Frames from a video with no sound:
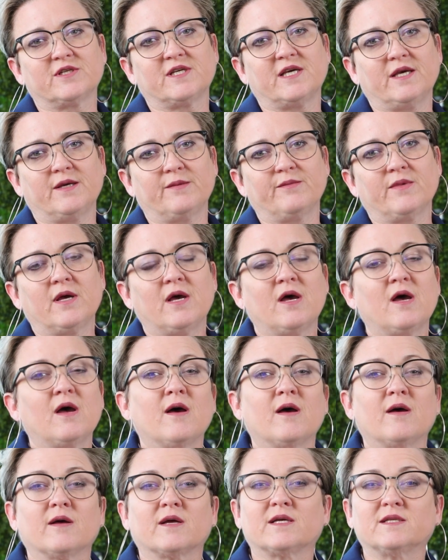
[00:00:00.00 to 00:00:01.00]
team,
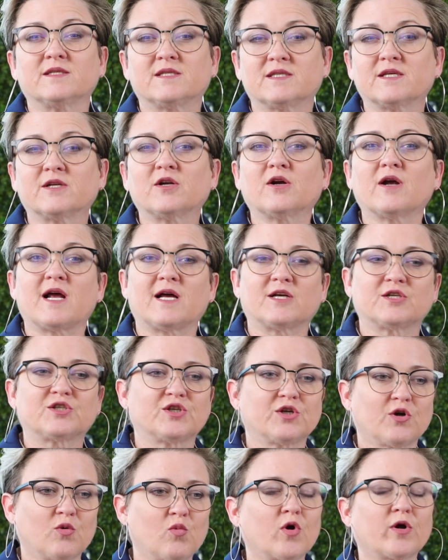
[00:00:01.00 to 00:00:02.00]
consider as
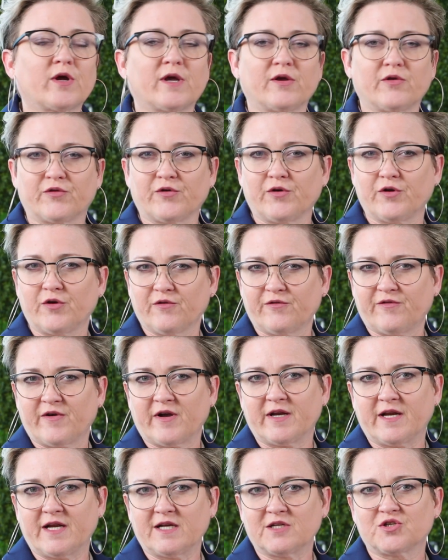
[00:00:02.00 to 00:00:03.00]
you're working through your
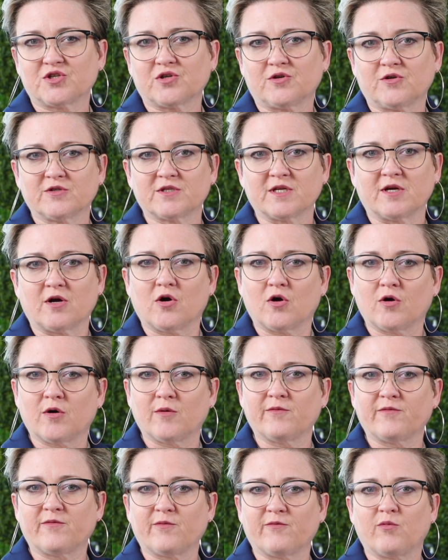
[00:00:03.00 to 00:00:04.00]
financials at
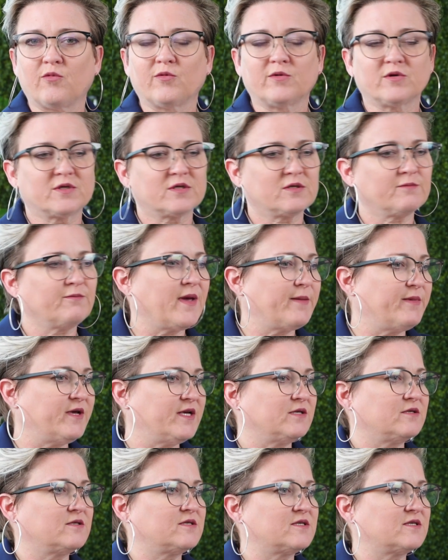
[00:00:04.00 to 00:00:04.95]
home, maybe